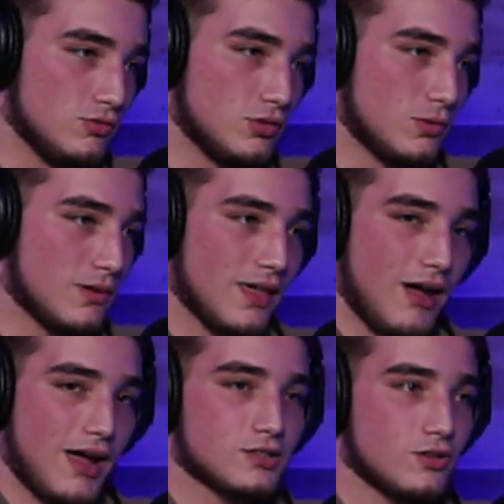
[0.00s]
you you were
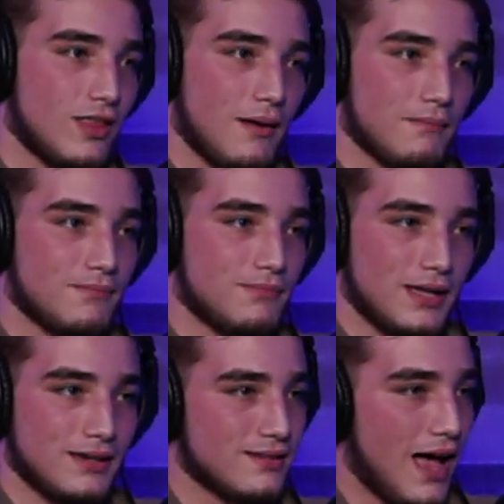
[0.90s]
there. I saw that
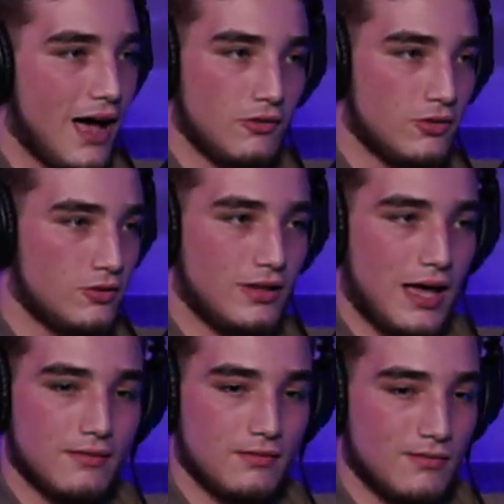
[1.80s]
place out, dude.
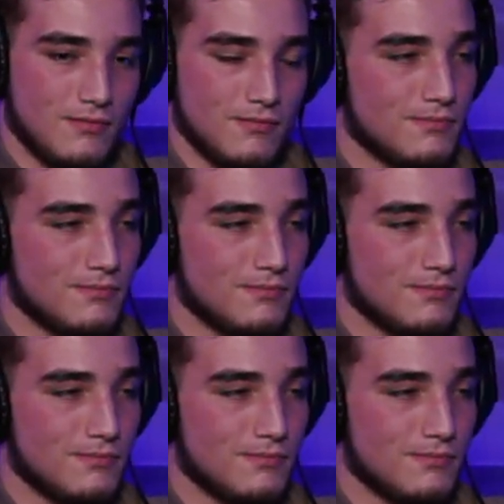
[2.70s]
Yeah.